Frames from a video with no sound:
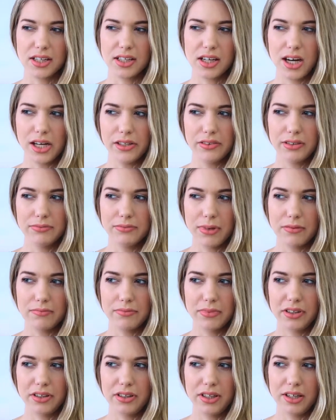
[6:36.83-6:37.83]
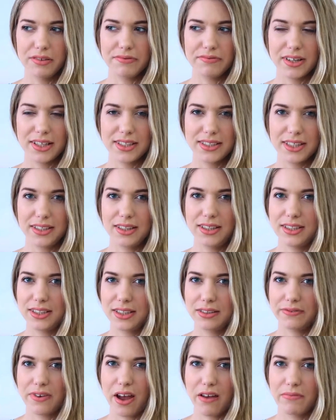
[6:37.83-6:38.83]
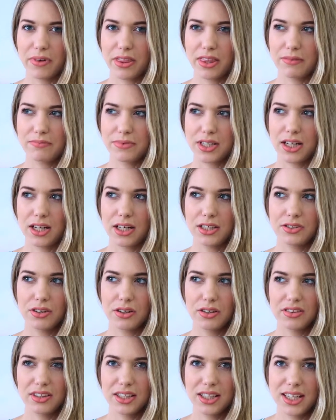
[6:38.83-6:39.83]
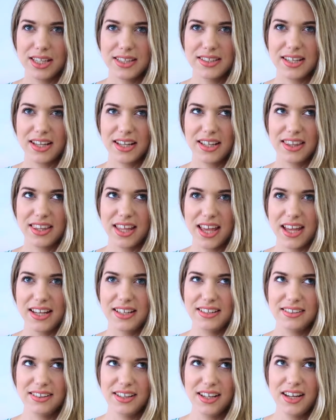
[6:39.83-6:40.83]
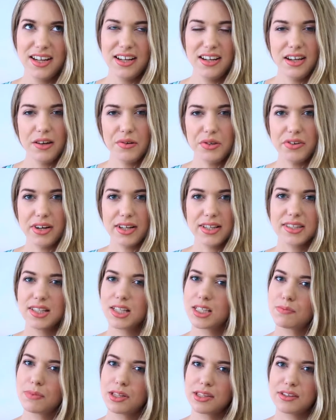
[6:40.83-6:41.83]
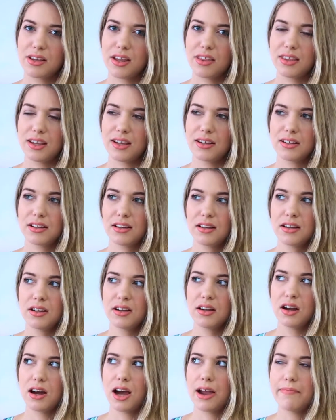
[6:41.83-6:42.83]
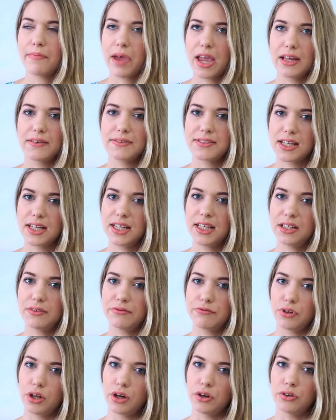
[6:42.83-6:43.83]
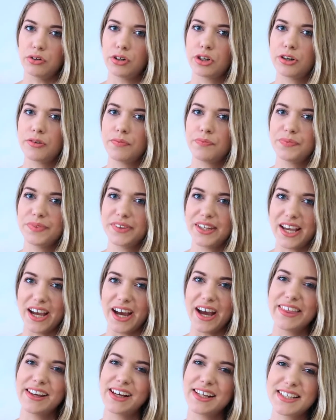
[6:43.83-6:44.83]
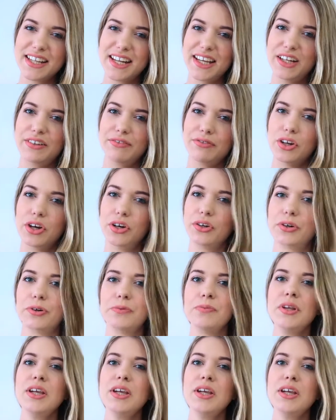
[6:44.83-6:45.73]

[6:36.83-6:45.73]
I can't remember if I said this in the 5-month update. I don't think he said it then. It was around 6 months, I think. I may have said it in a vlog. Yeah, I think I said it in a vlog.